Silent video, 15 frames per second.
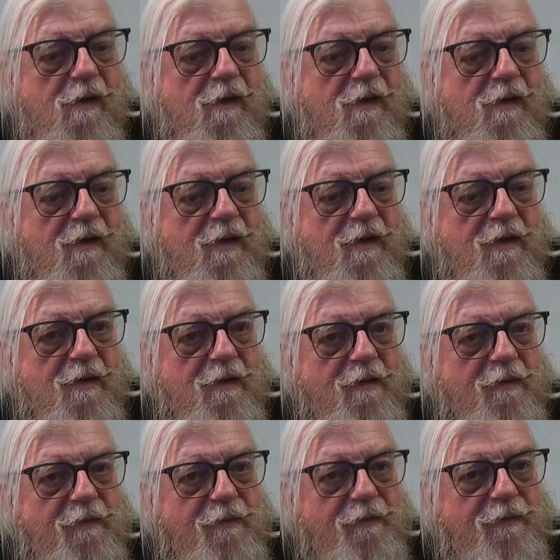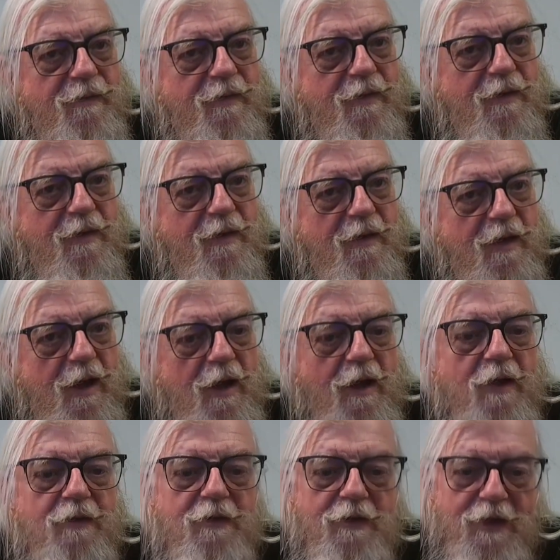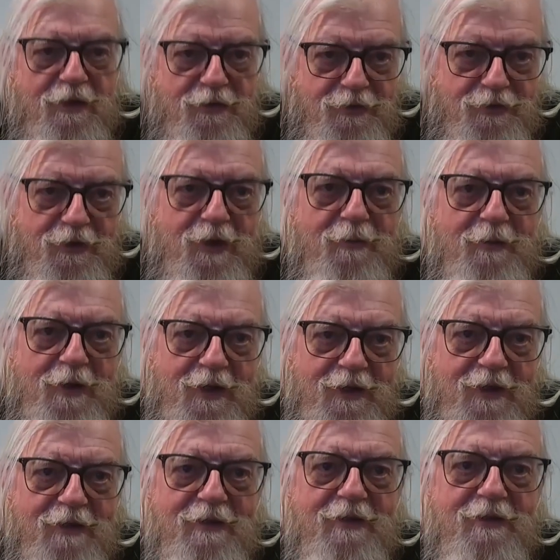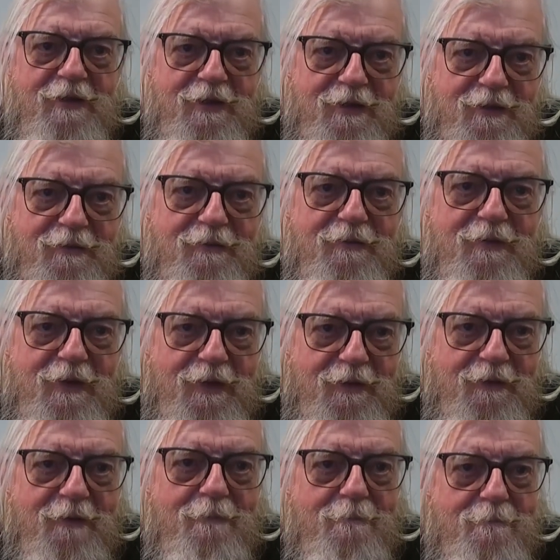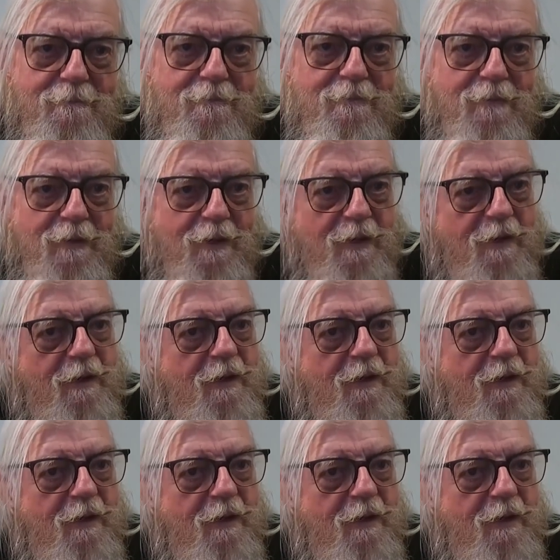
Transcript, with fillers: how is how is Kadena? I mean, it seems That's like a nice assignment. I liked it there. Yeah.